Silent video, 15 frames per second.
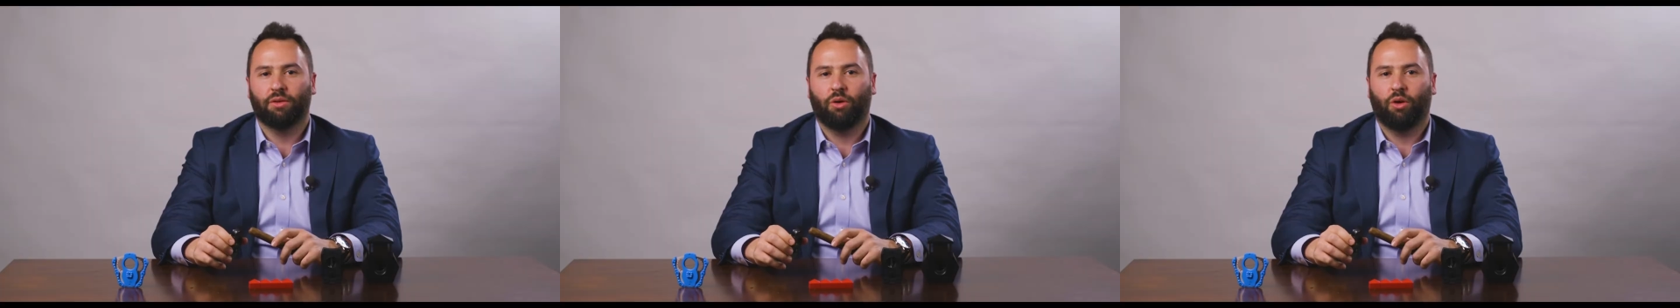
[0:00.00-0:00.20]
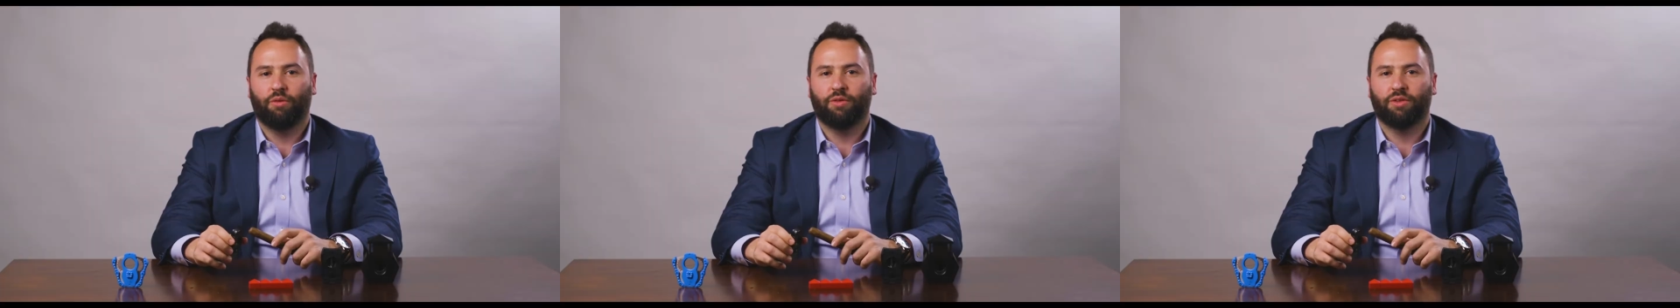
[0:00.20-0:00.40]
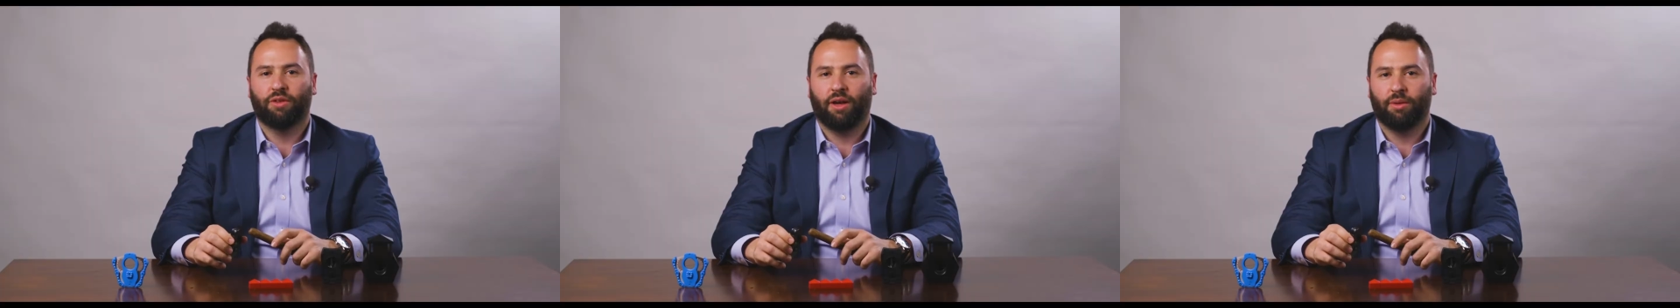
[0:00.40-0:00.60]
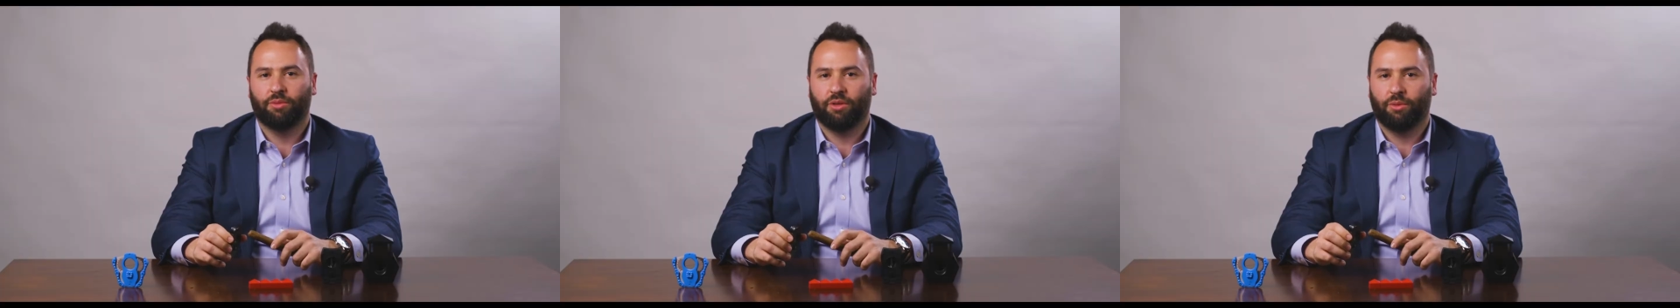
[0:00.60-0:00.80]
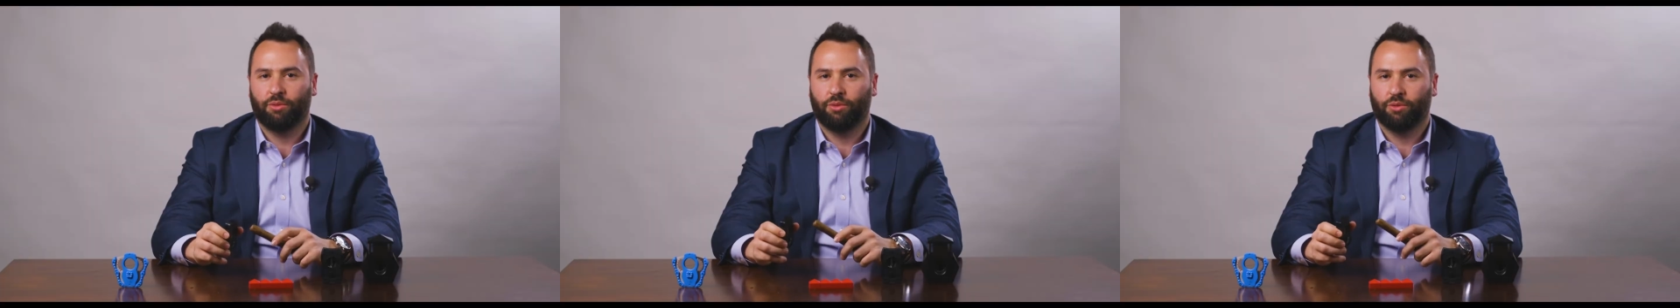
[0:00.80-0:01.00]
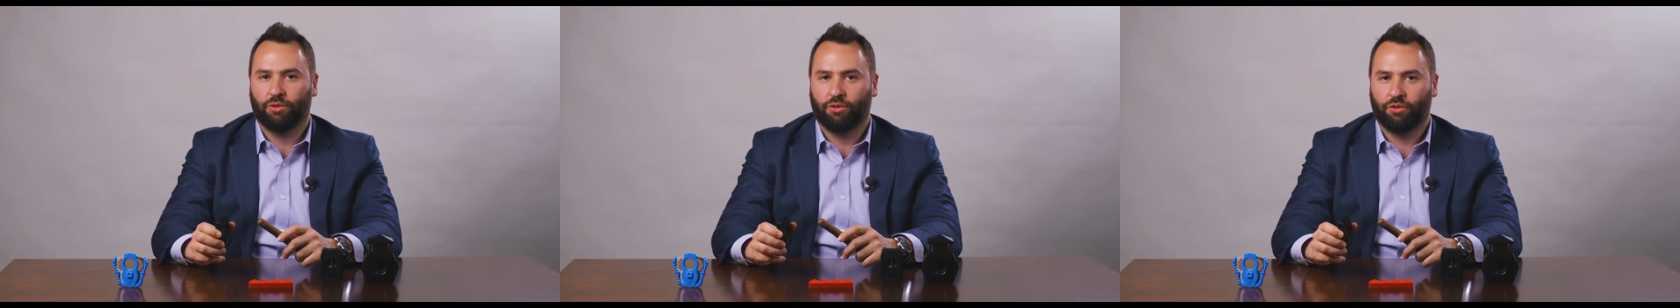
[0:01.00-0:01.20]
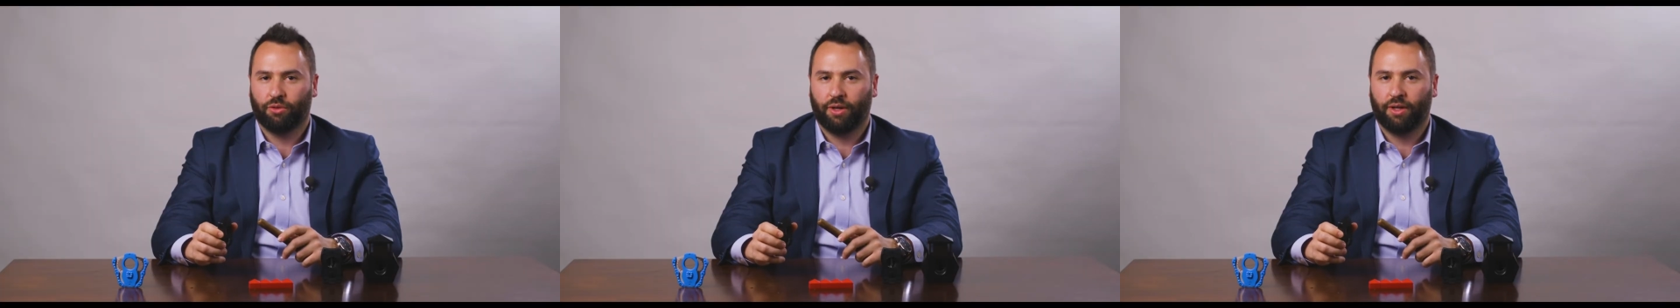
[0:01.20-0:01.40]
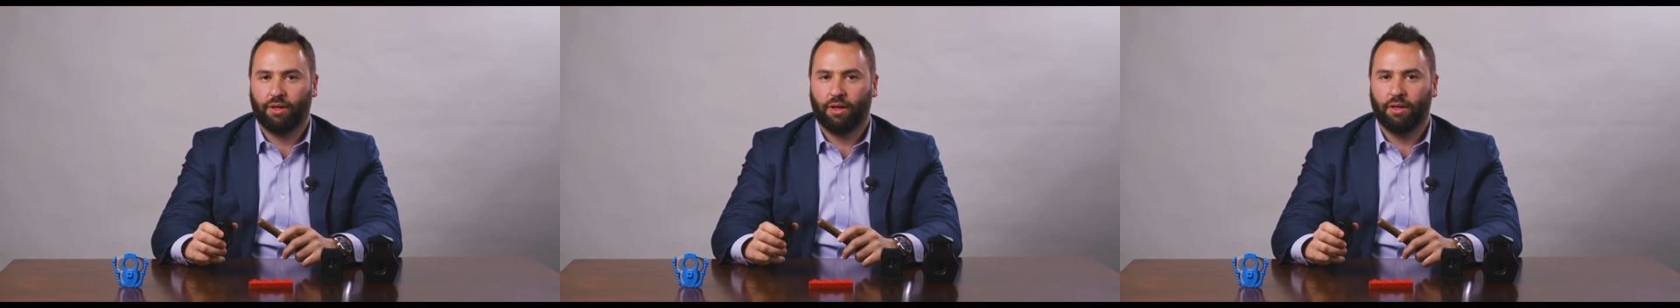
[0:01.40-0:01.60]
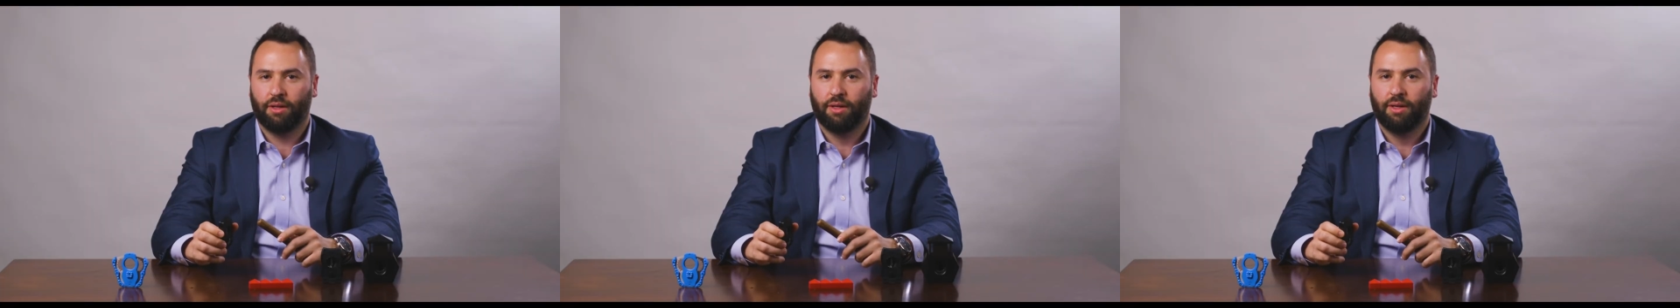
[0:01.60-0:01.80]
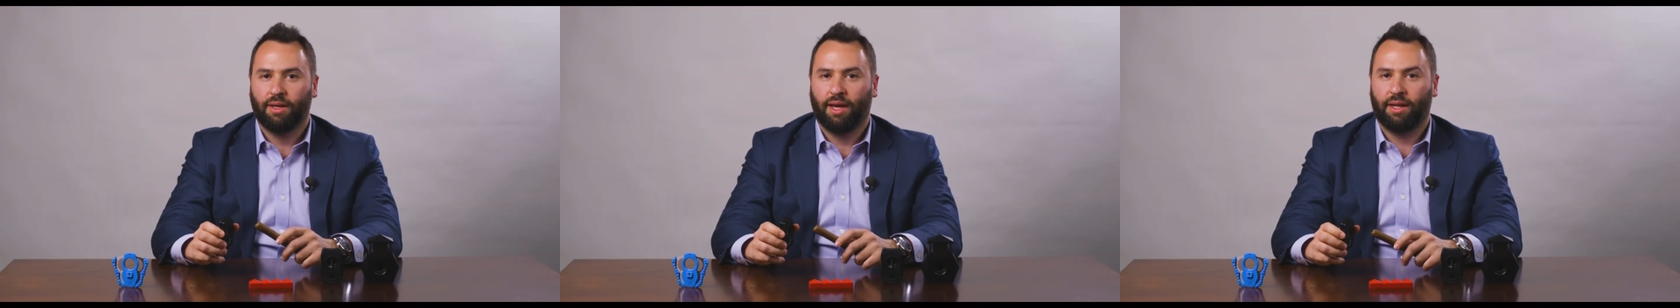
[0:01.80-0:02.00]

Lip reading: Oftentimes I would use a straight cut